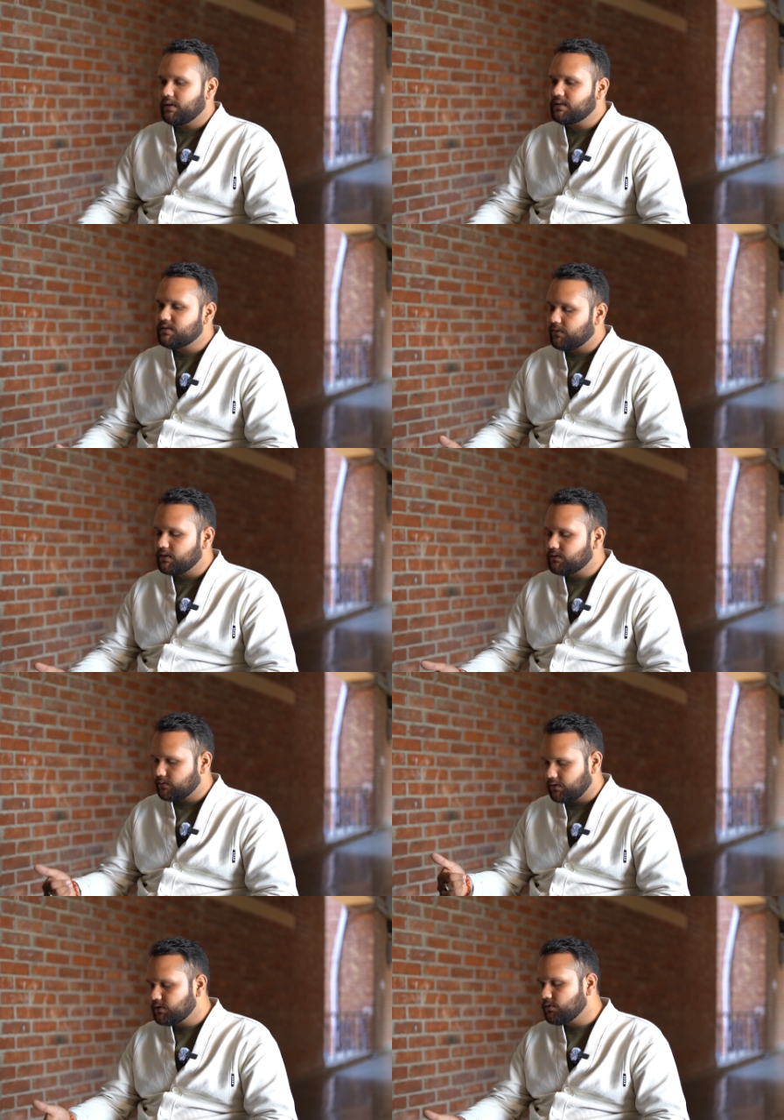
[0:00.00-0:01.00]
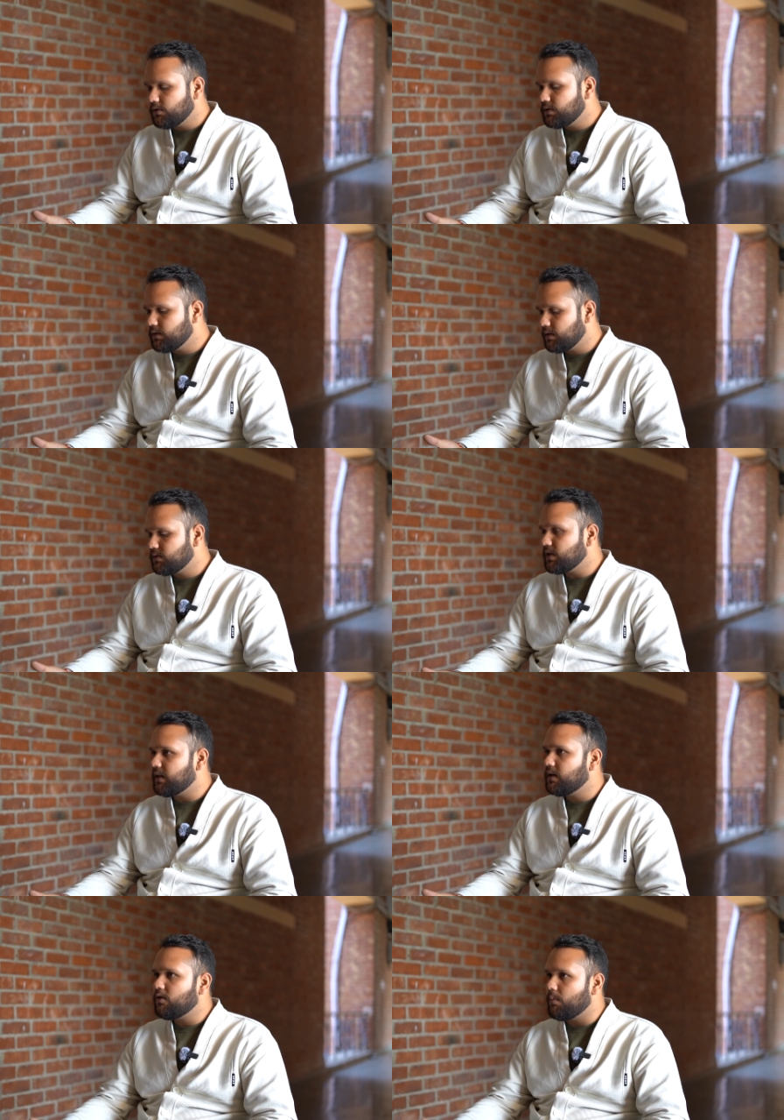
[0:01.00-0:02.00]
first question is
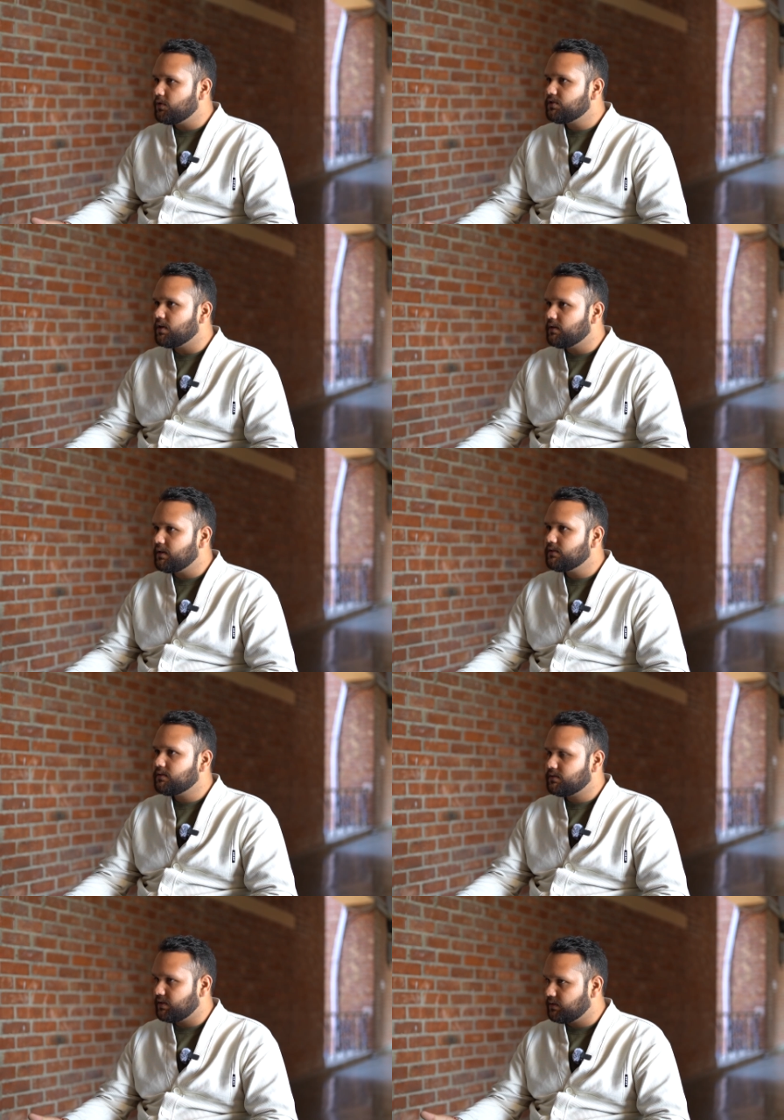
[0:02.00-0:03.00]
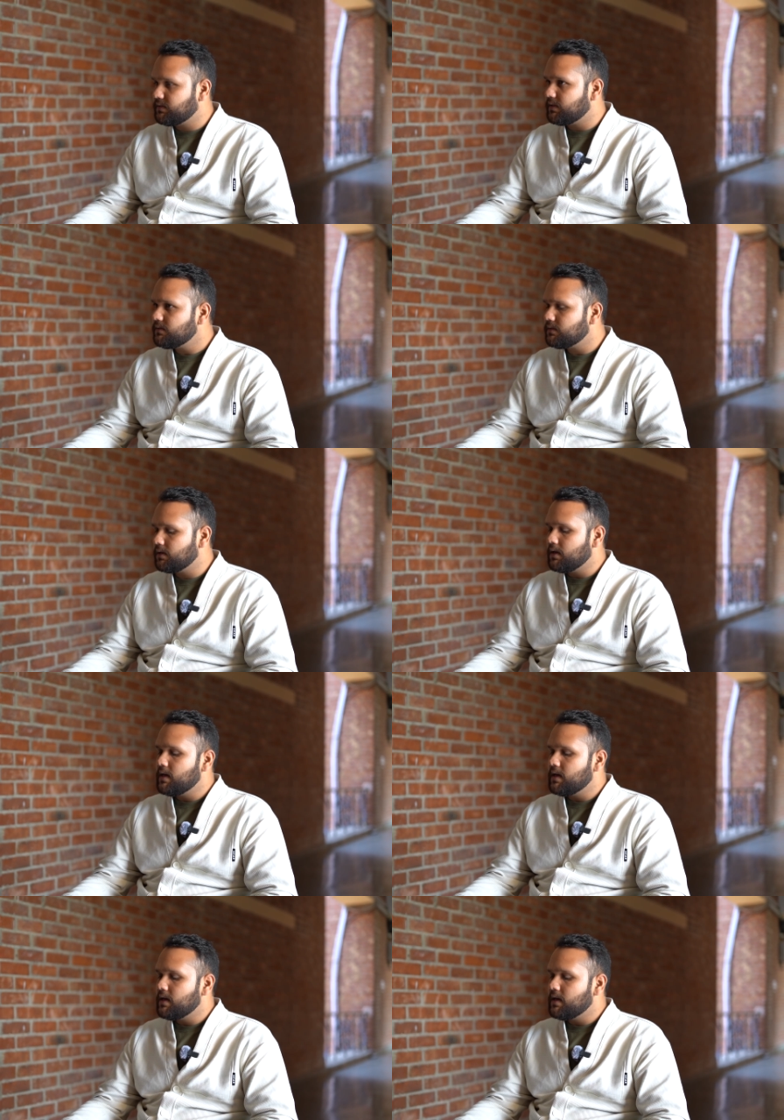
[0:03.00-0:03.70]
China a communist country in a stricter sense?